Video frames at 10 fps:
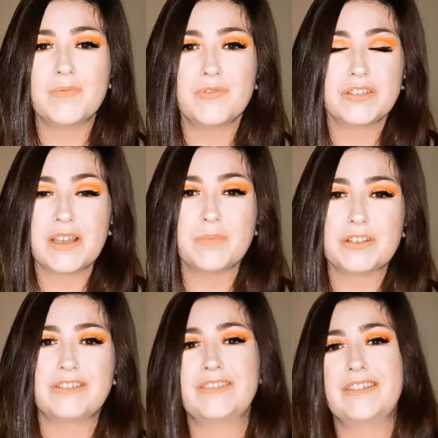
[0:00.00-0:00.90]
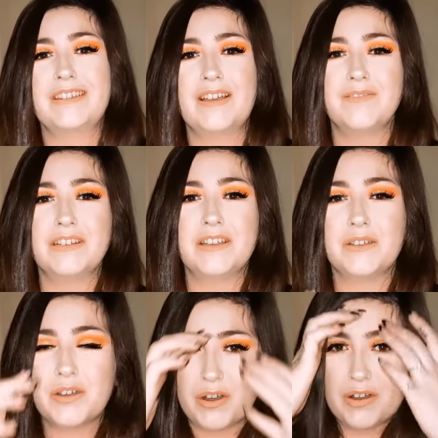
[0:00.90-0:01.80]
reception that video
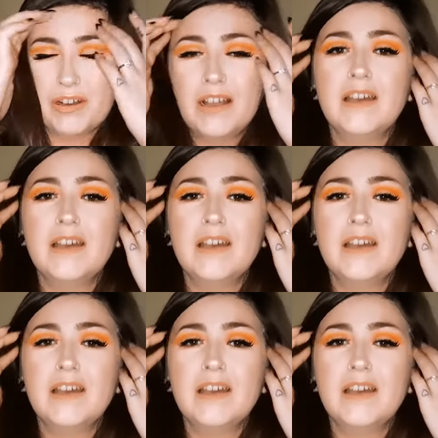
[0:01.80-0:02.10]
got